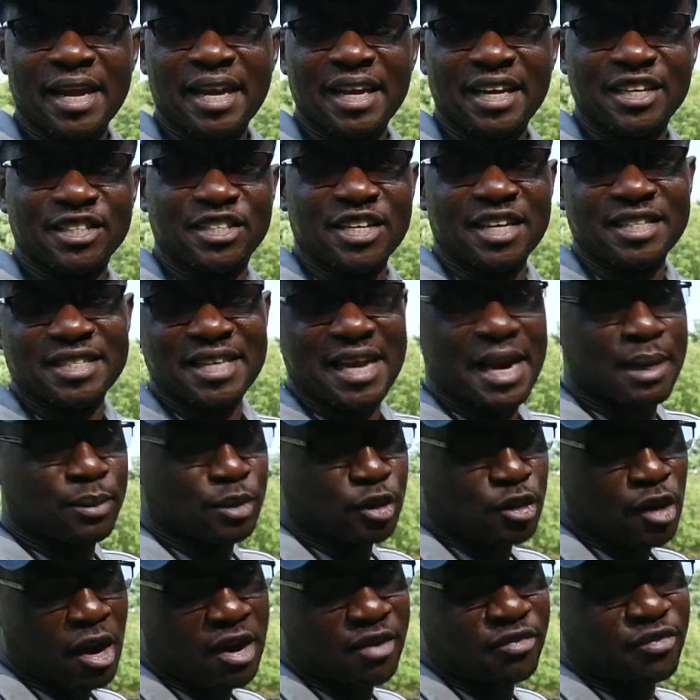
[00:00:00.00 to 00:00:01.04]
It's just that I'm
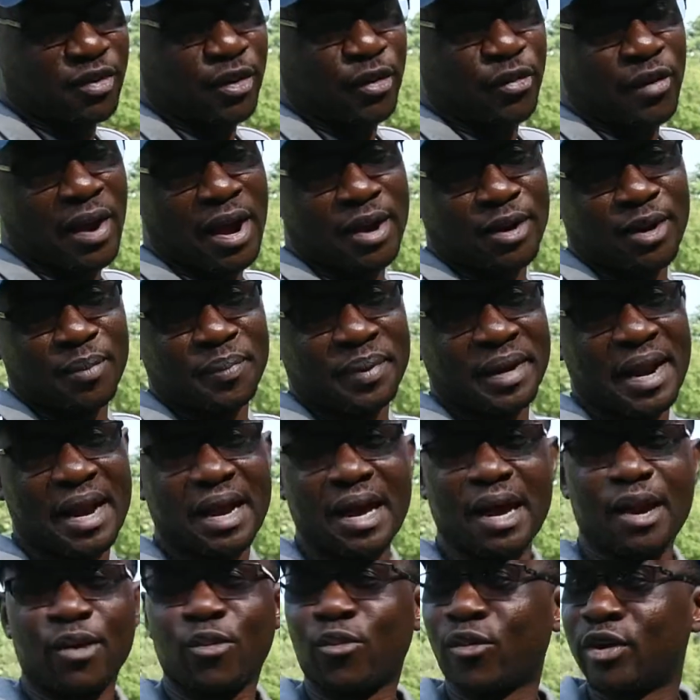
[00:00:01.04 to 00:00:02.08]
starting from ground up and I
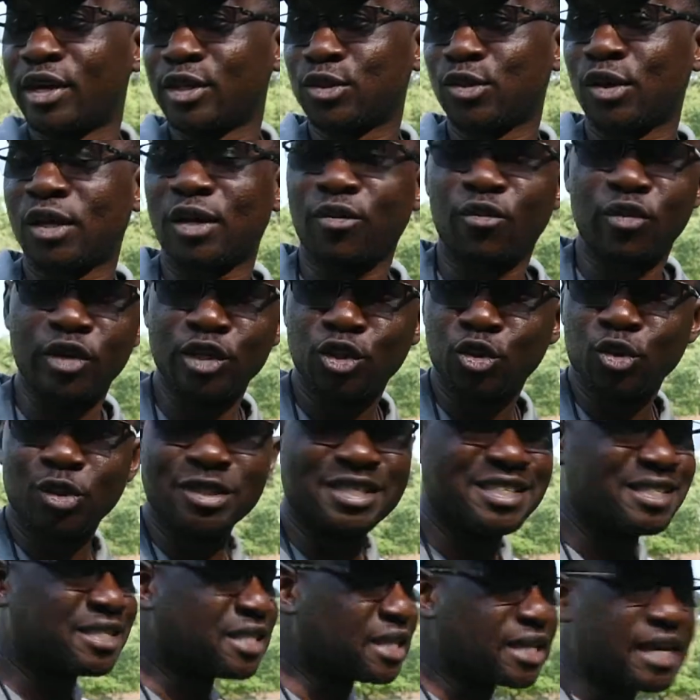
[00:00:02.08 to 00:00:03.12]
got to raise all the resources. He
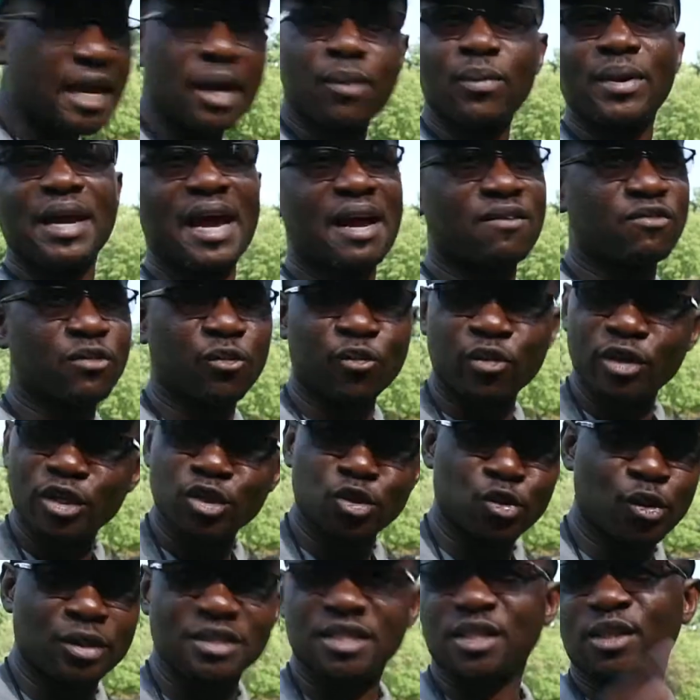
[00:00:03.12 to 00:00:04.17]
said, yeah, we have the
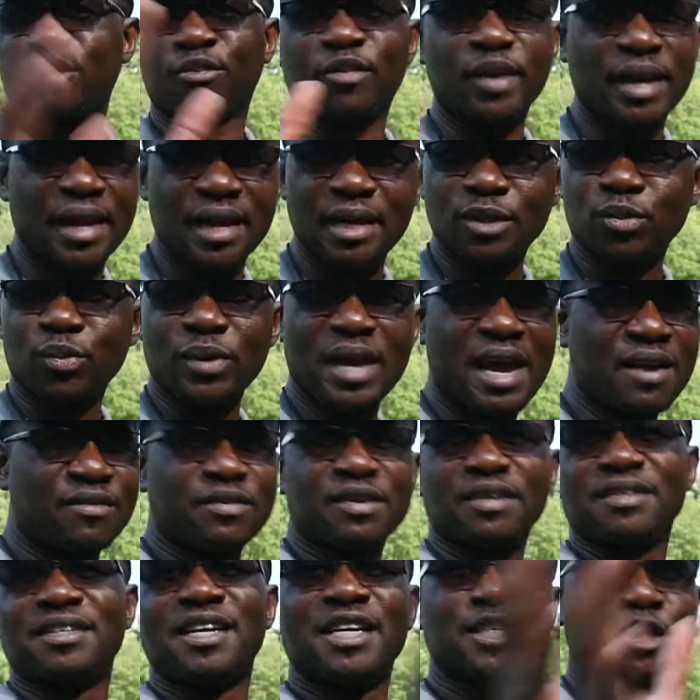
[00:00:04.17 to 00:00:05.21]
resources, vans, we have
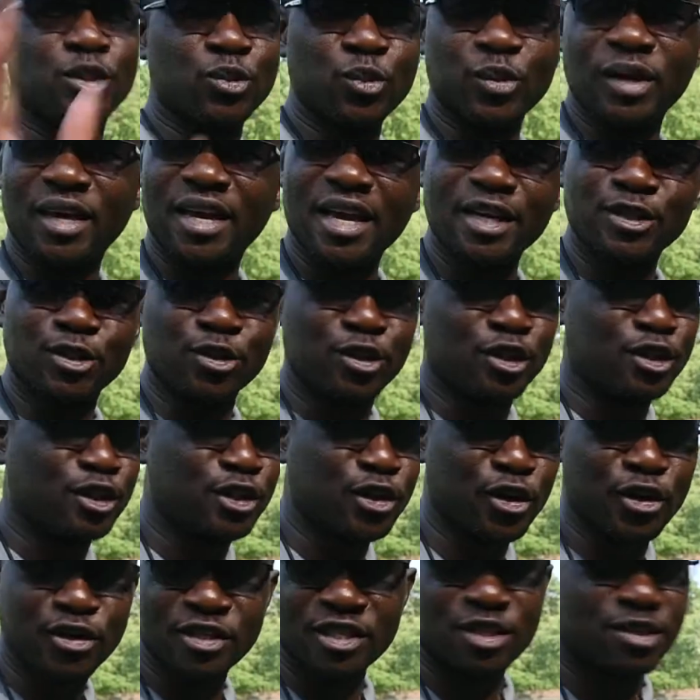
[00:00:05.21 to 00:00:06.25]
connections, we can get you to
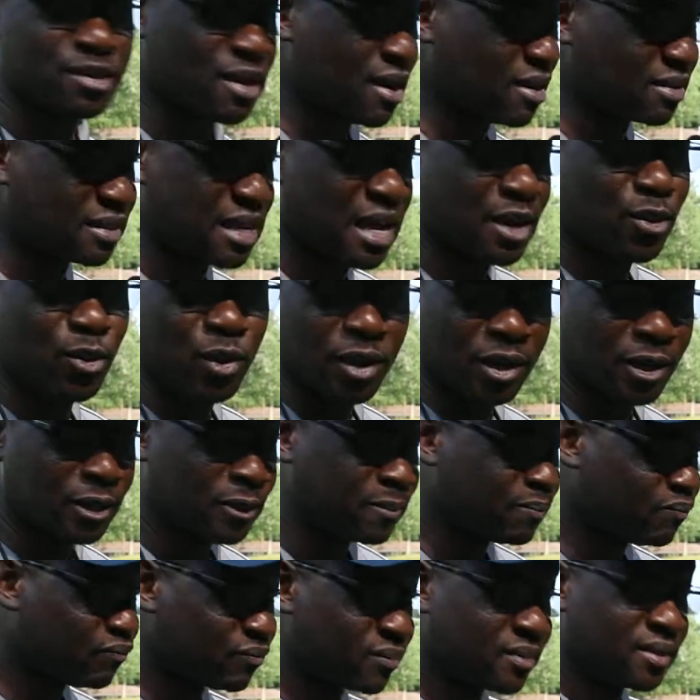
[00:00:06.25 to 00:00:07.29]
Jersey. So I was like, well,
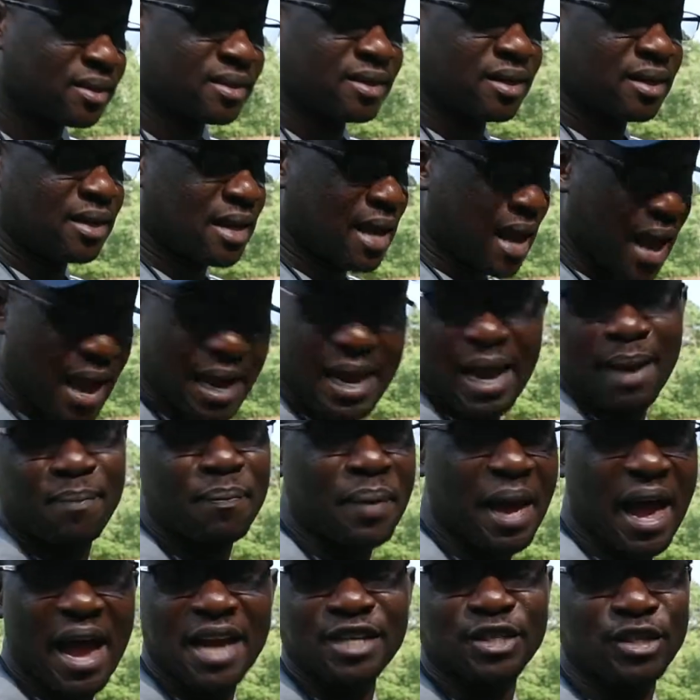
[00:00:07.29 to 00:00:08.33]
I got
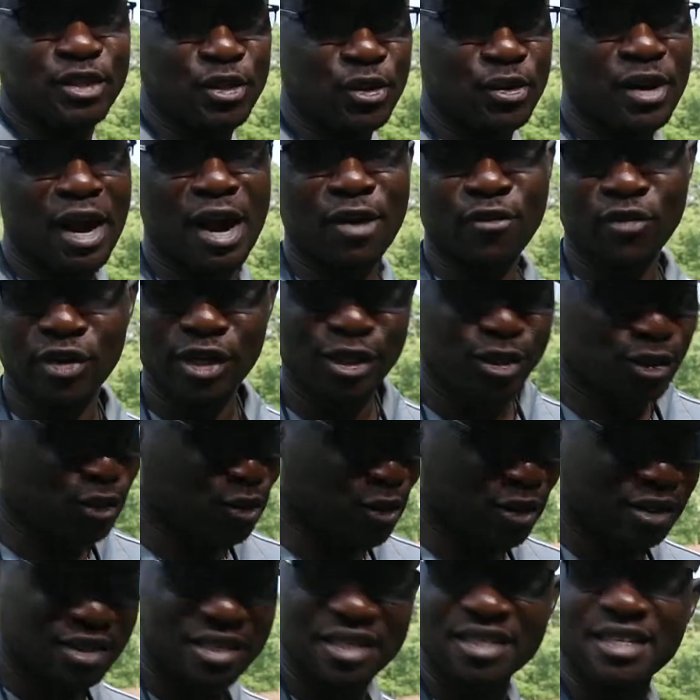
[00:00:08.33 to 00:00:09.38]
passion, you got
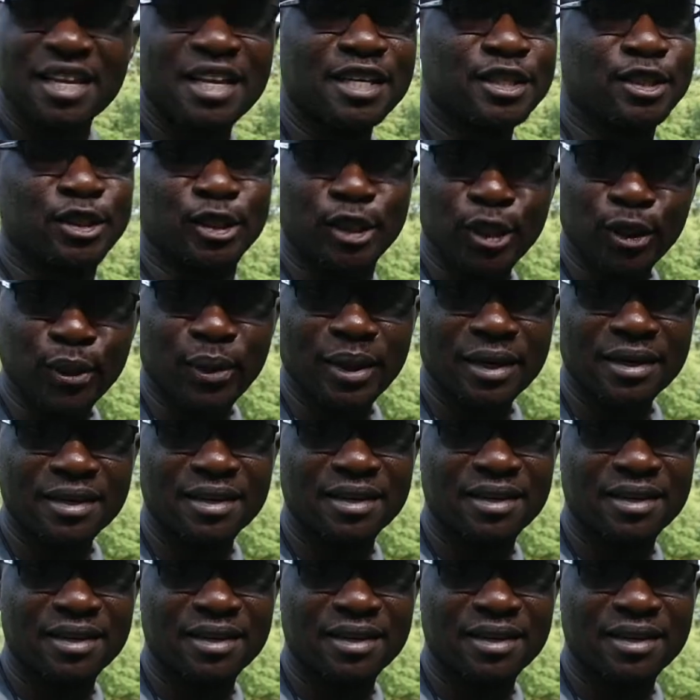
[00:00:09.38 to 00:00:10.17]
resources, let's do it.